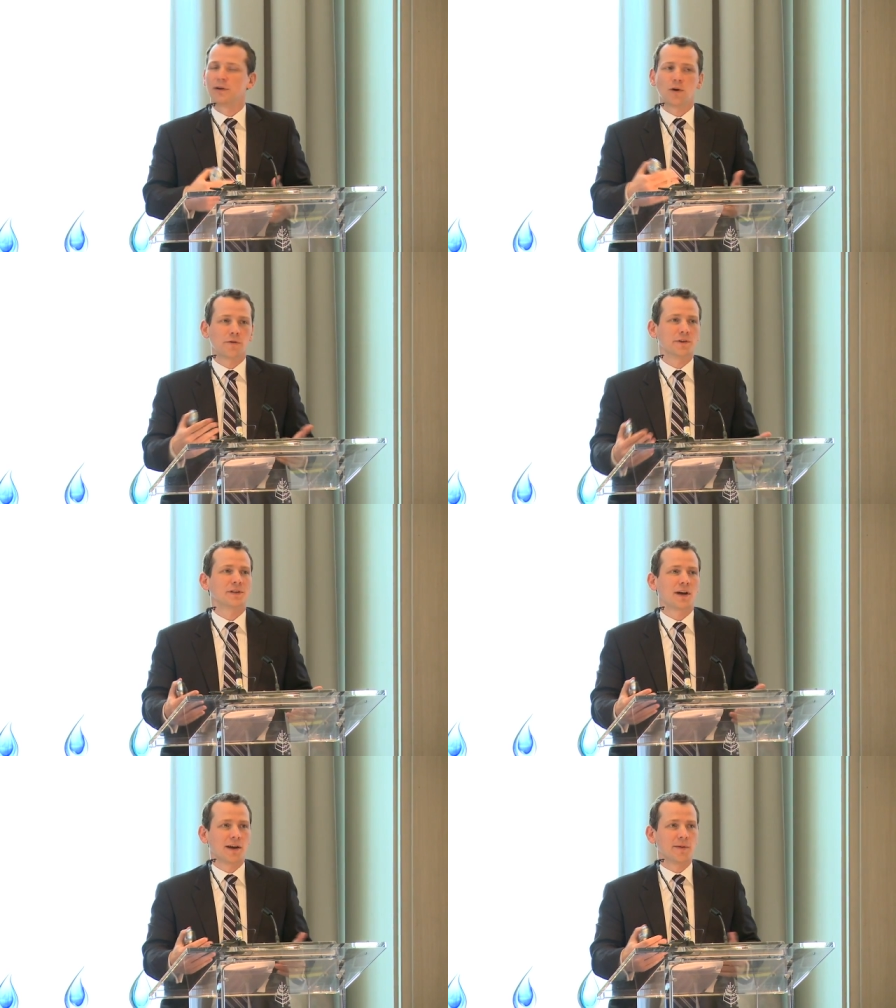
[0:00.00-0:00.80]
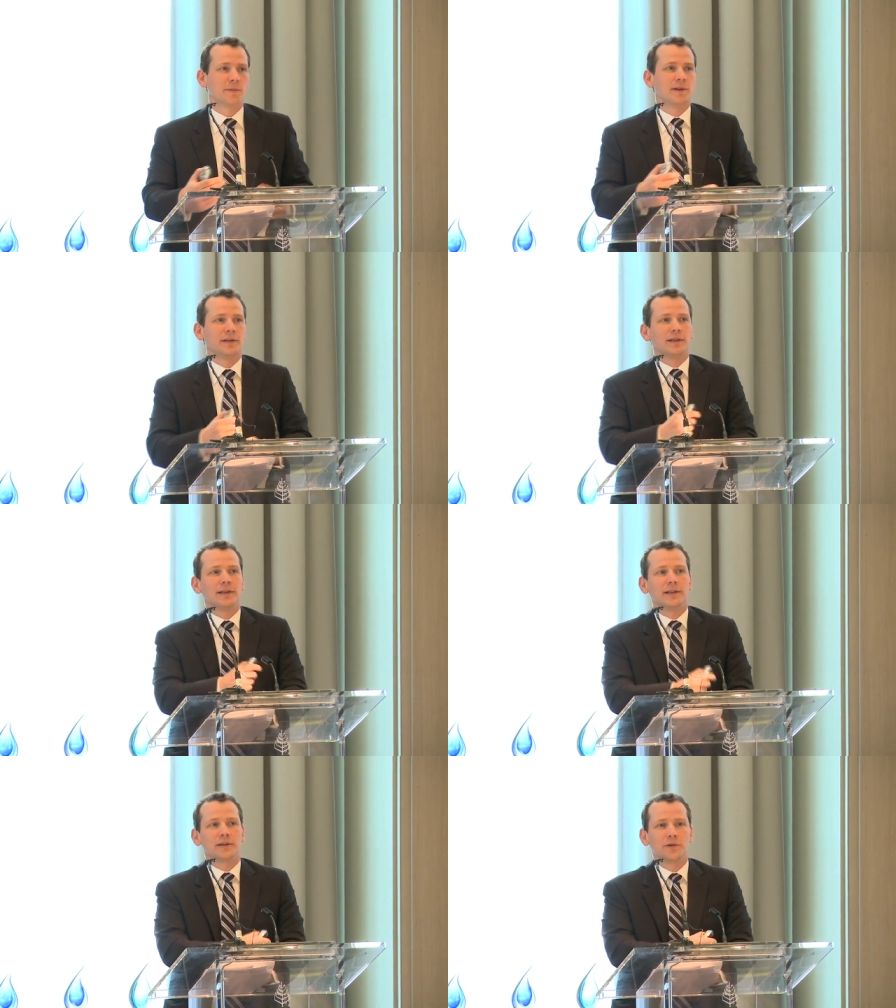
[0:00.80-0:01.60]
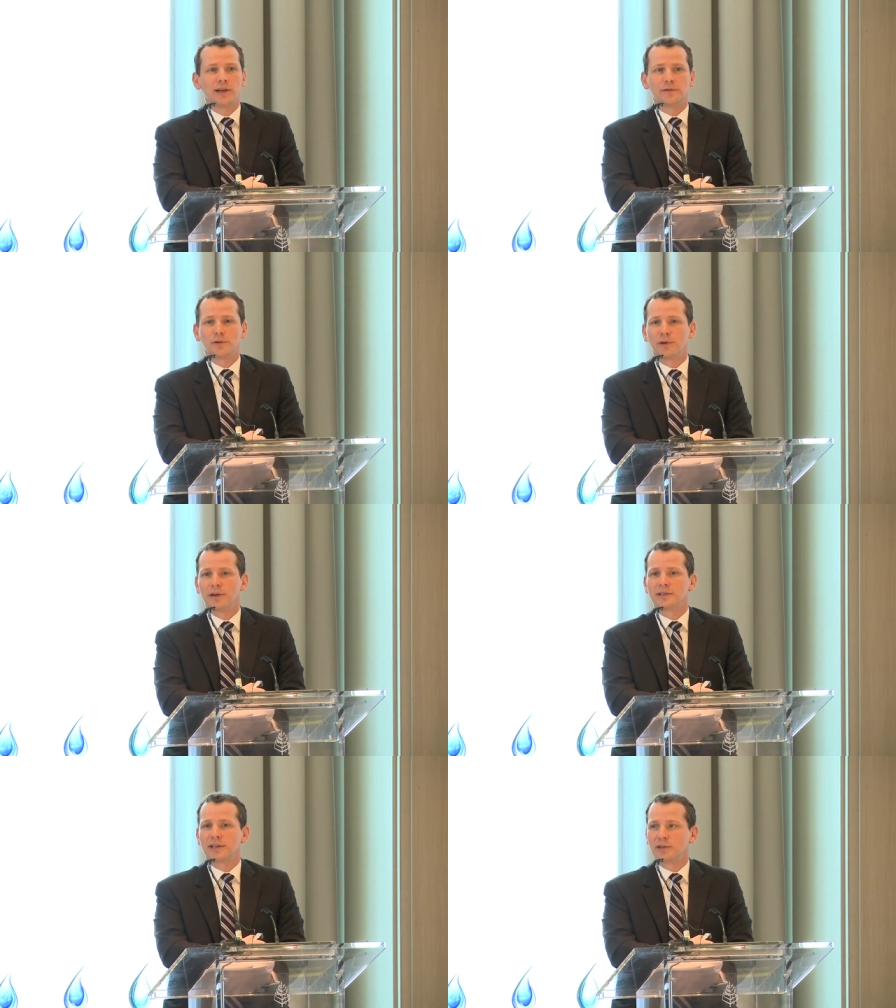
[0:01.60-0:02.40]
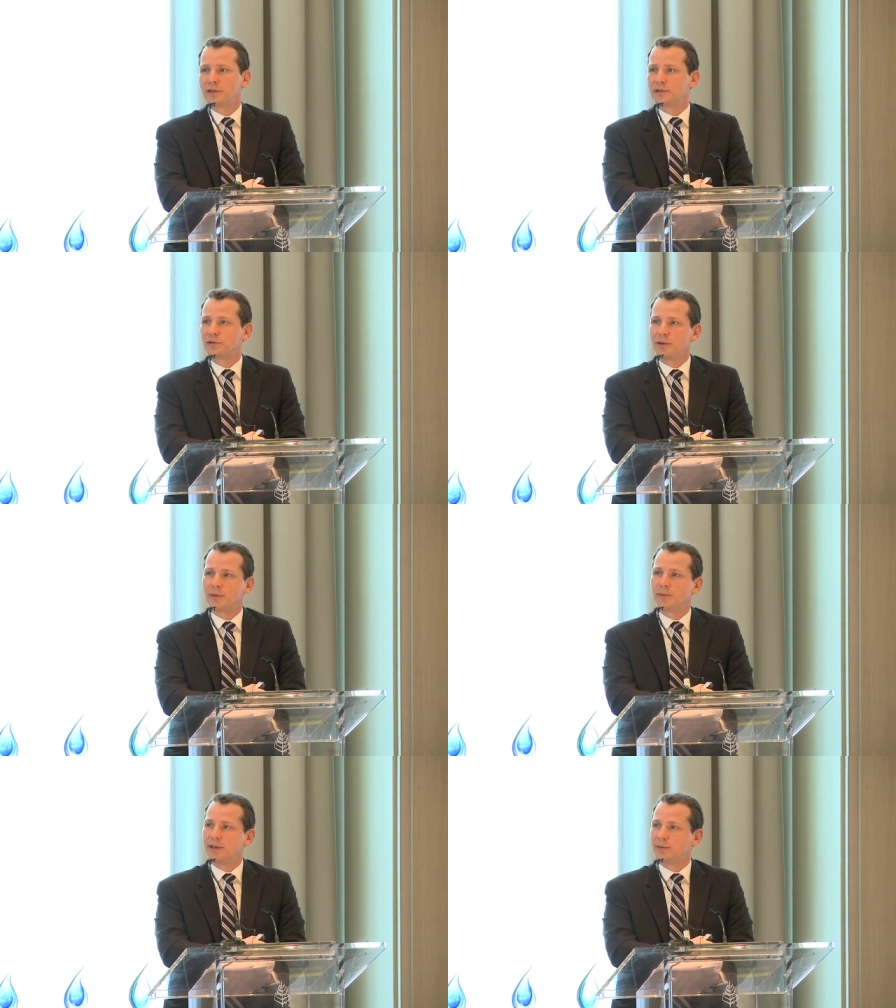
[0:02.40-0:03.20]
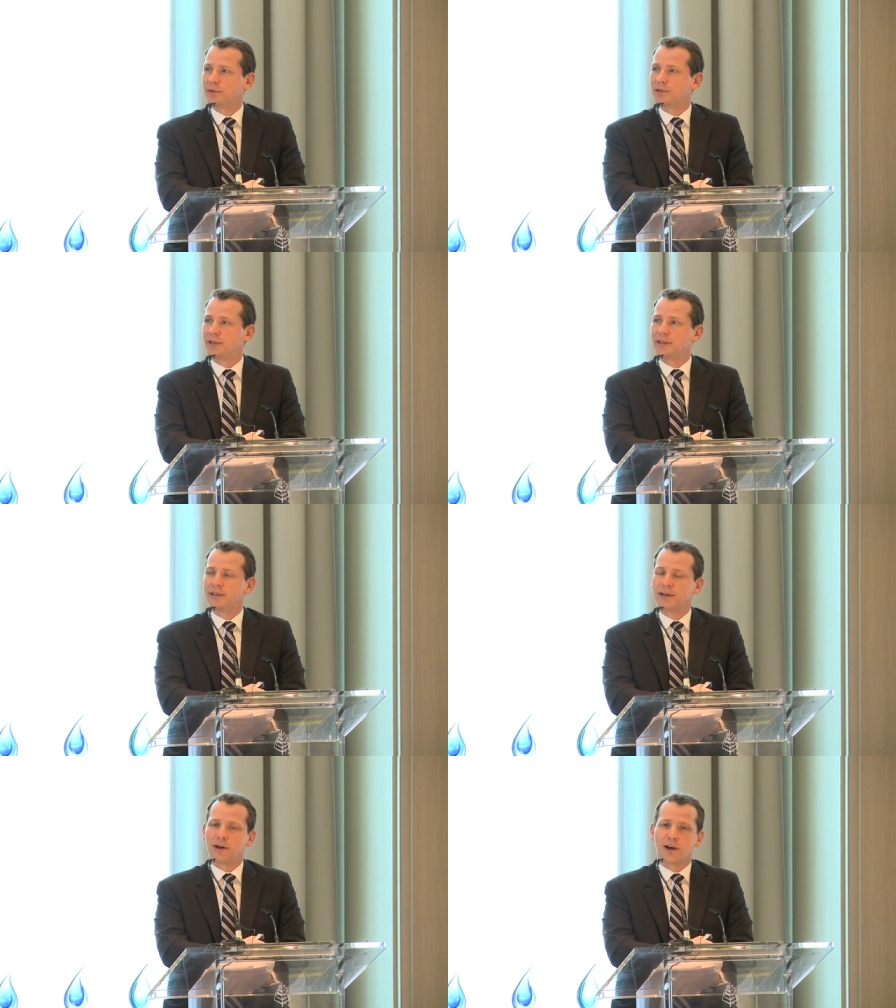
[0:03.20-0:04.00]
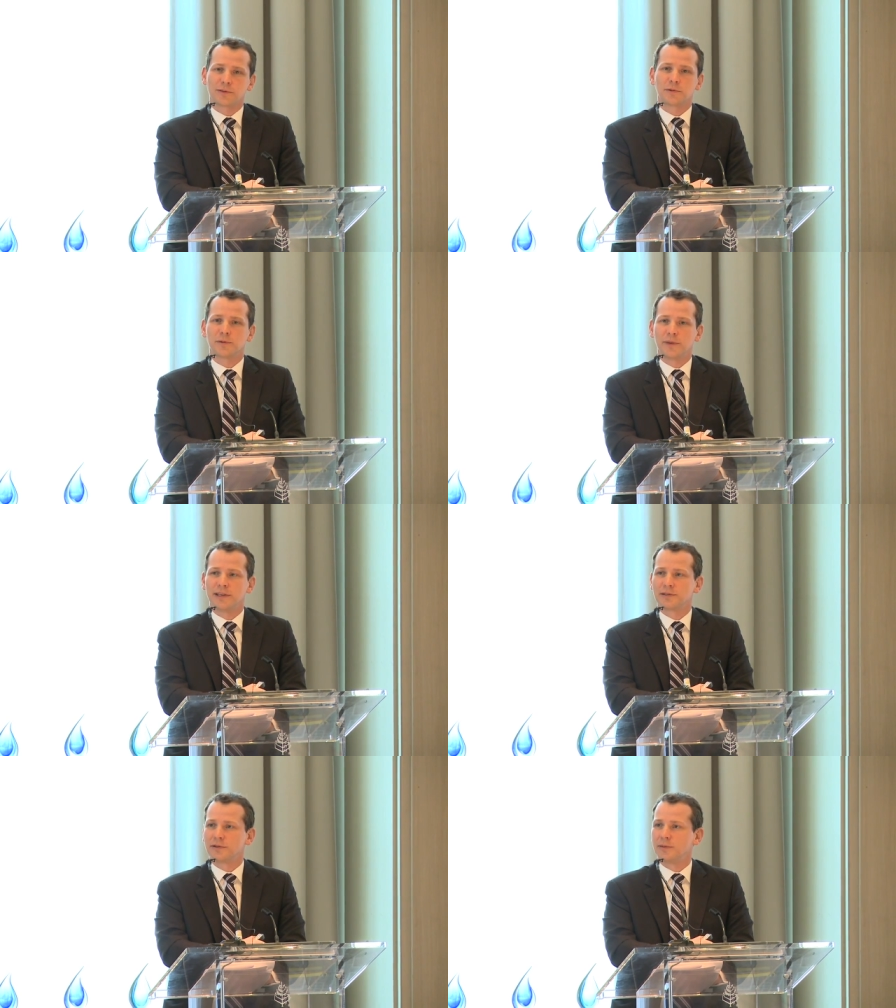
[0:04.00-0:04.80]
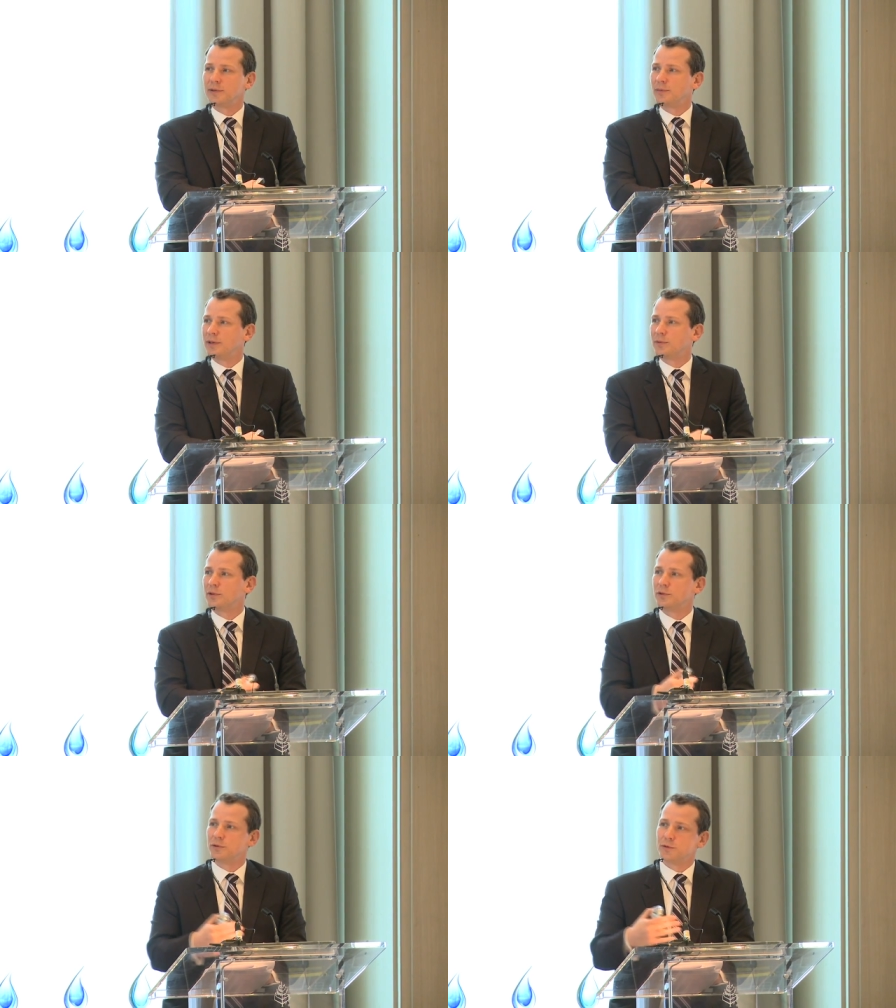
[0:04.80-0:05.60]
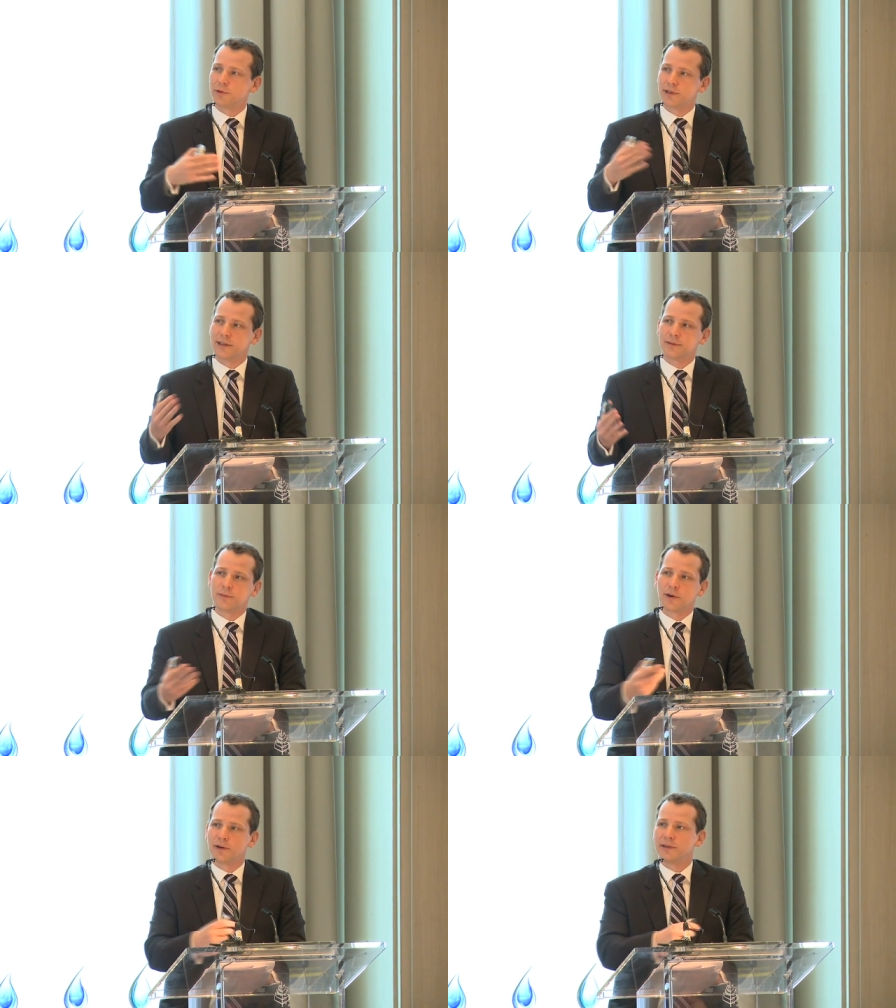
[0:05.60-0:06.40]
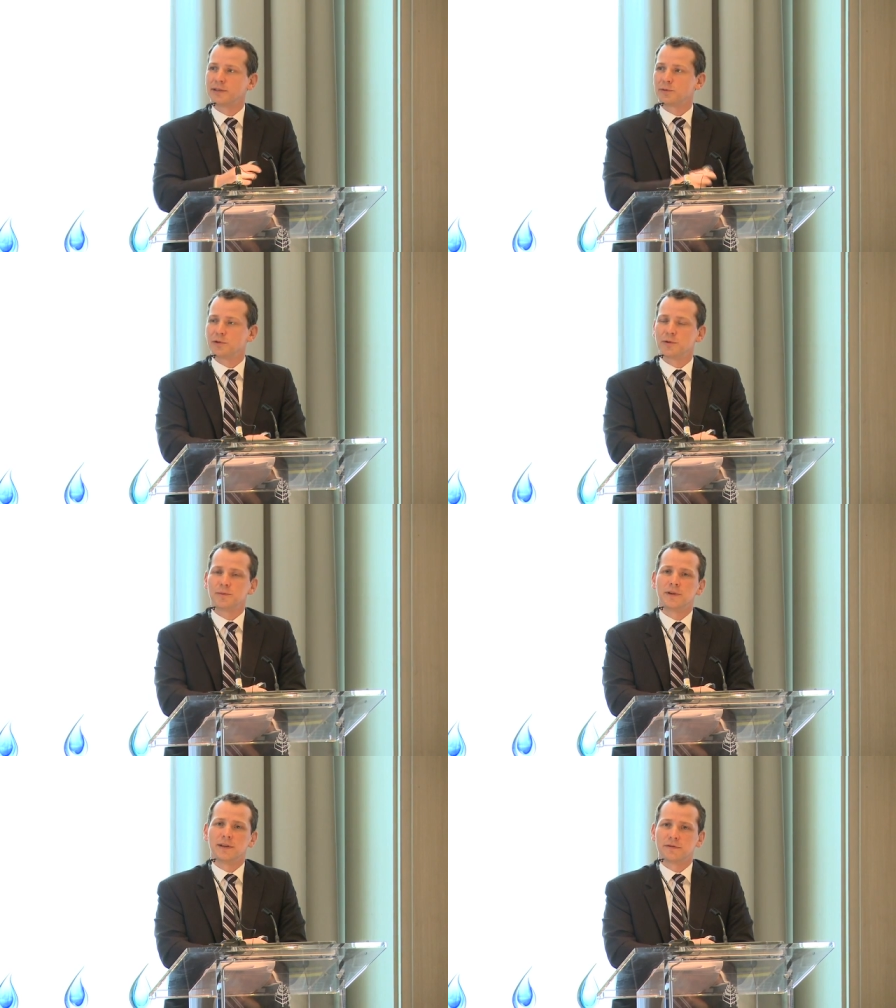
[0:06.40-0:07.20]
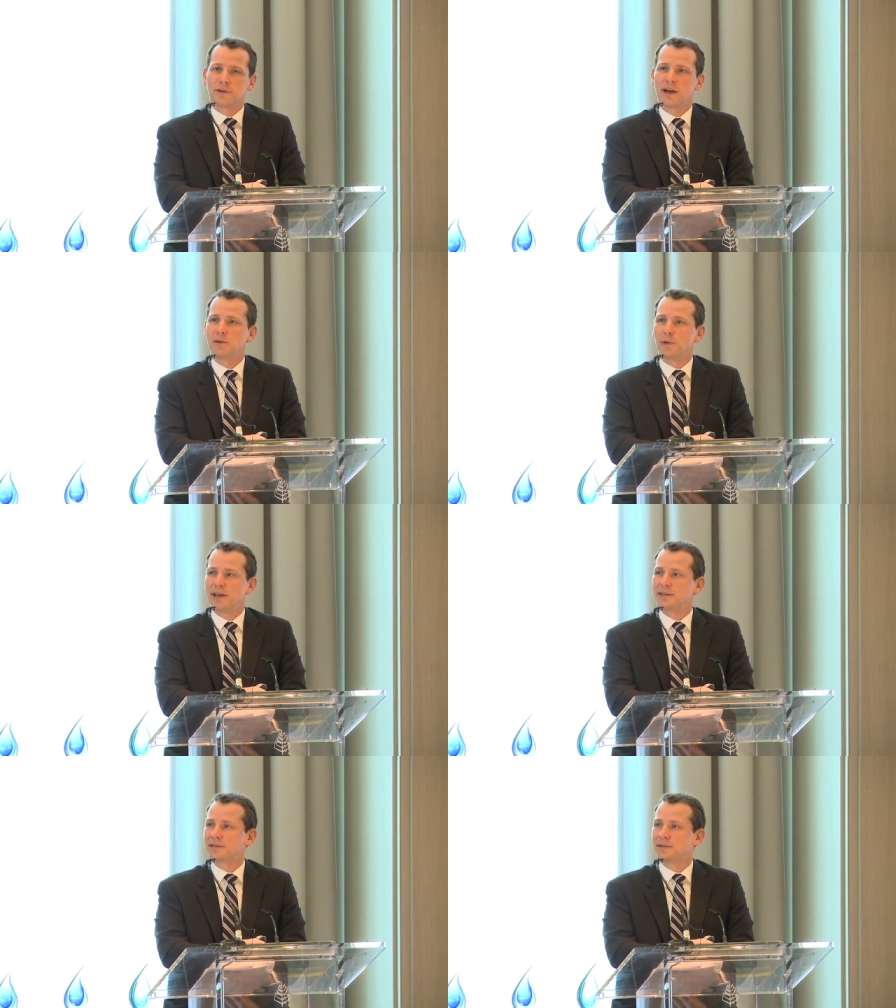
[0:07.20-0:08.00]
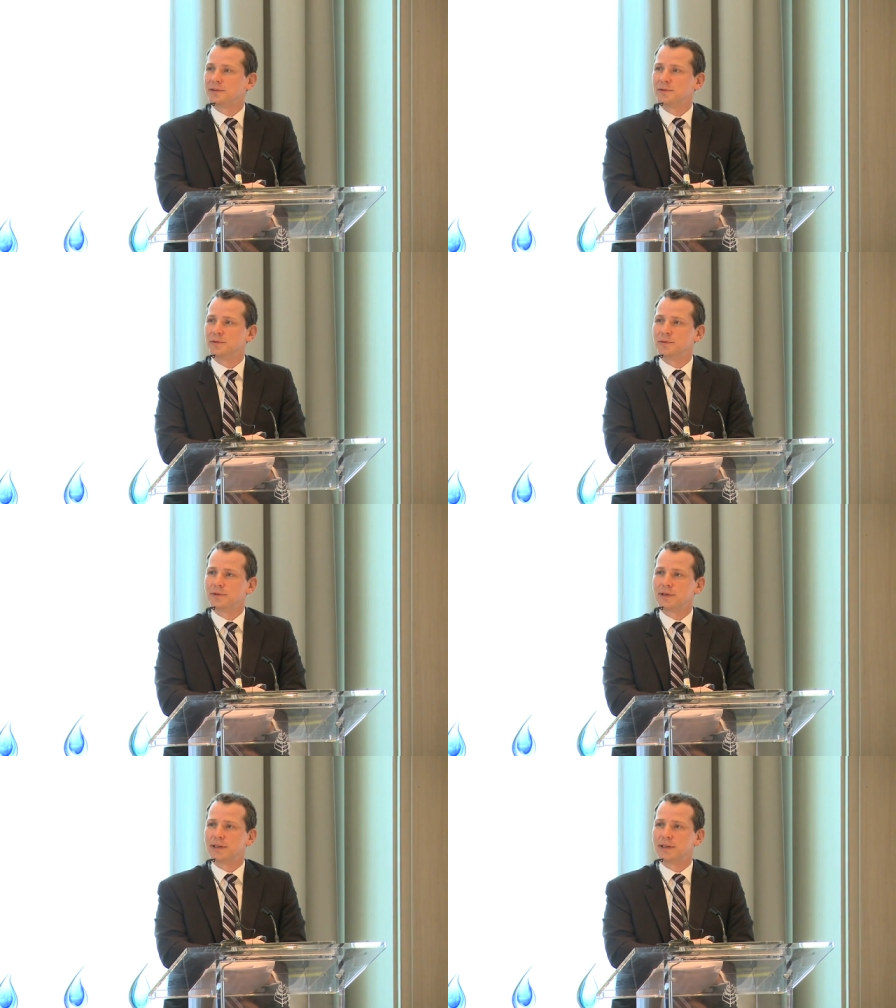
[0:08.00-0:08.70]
Over time, creative lawyers and good treatment people and hospital-based treatment people who are in this room find ways to